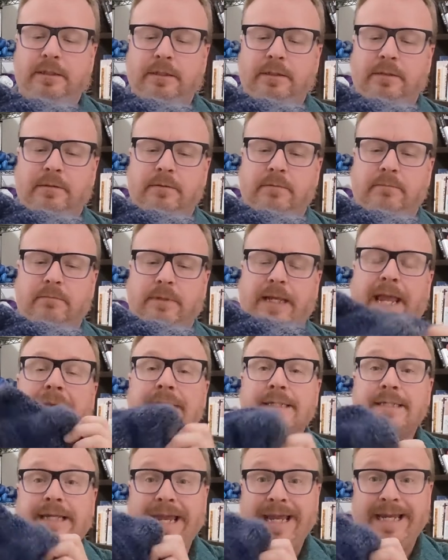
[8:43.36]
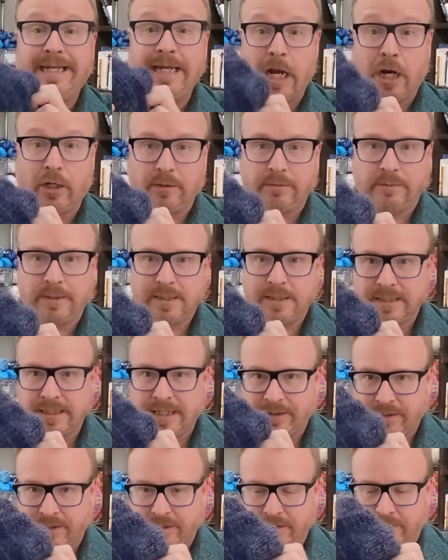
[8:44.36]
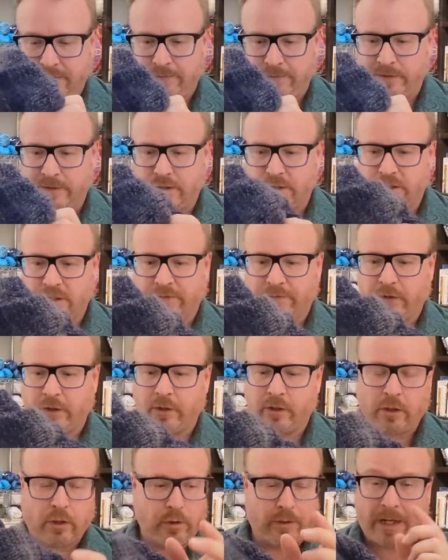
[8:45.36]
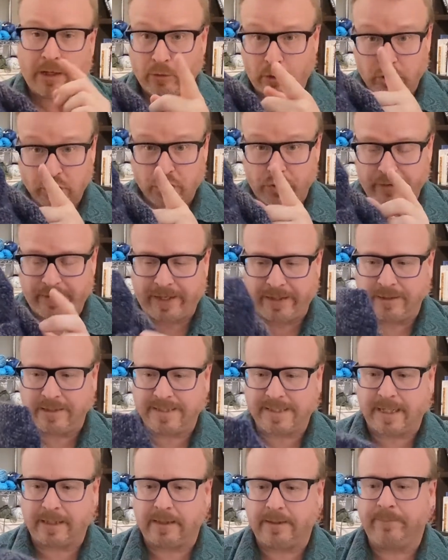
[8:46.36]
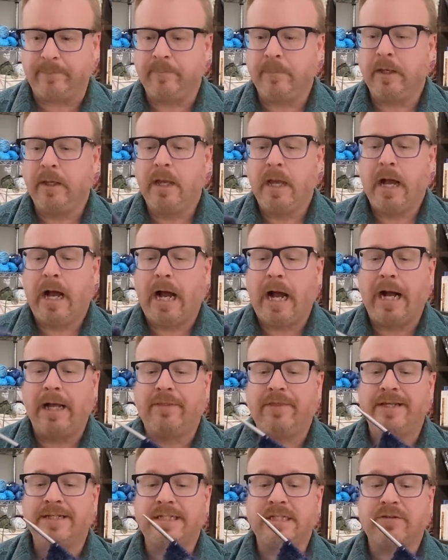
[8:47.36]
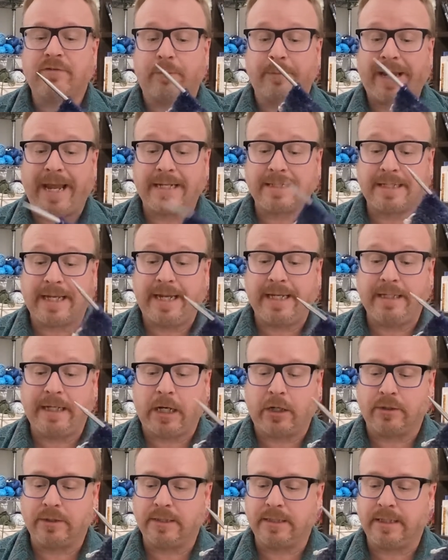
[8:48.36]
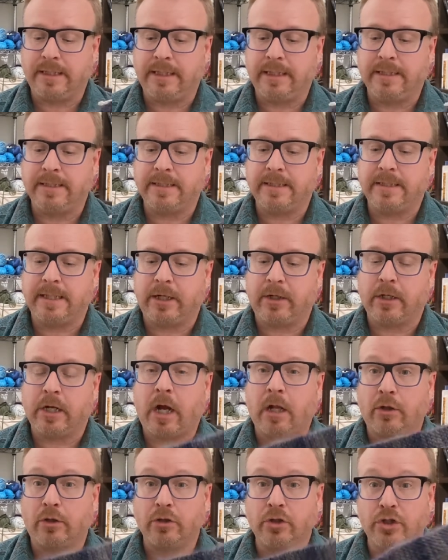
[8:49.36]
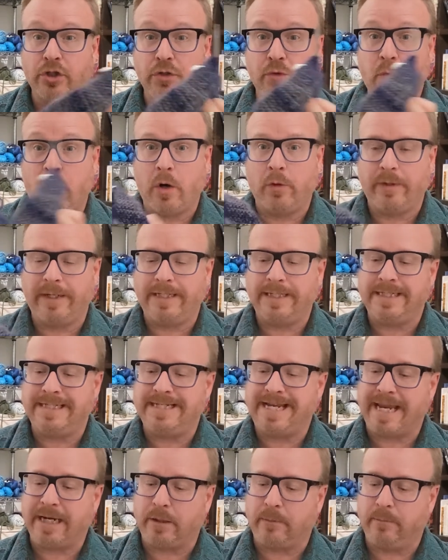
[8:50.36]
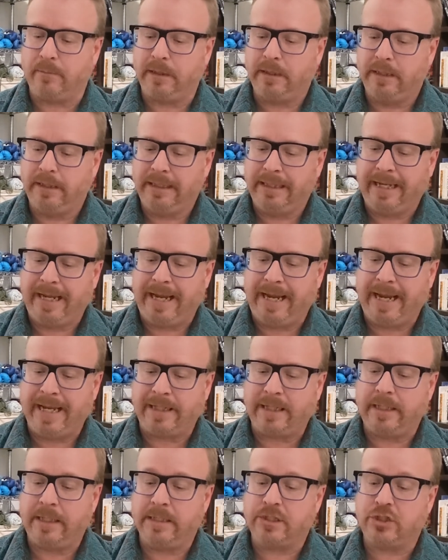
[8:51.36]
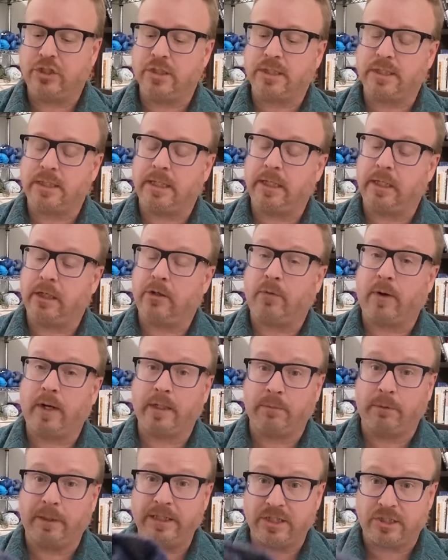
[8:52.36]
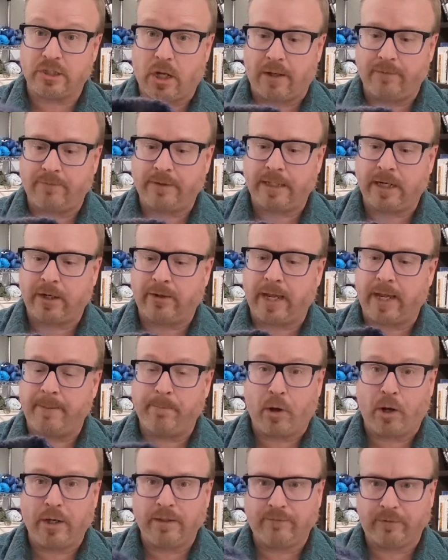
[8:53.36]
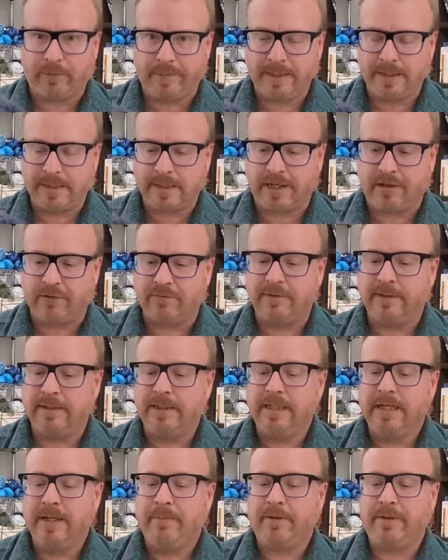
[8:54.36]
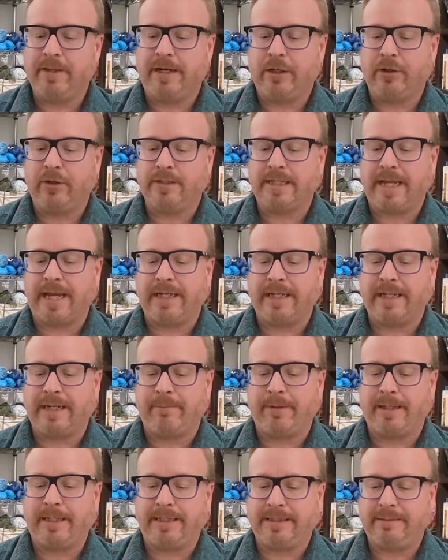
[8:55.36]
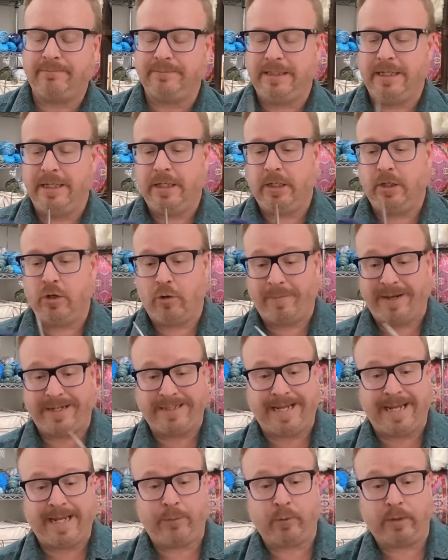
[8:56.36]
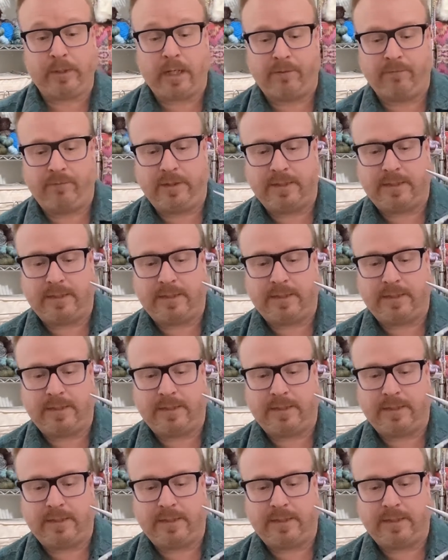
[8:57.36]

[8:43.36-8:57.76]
Cascade yarn. This is not the Vintage, the Barrico. I'll show you that in a second. This is from Cascade Yarns. It is their color duo in denim. And it is just an incredibly soft yarn. I bought it for myself, but then I looked at it and I'm like, my dad would love this.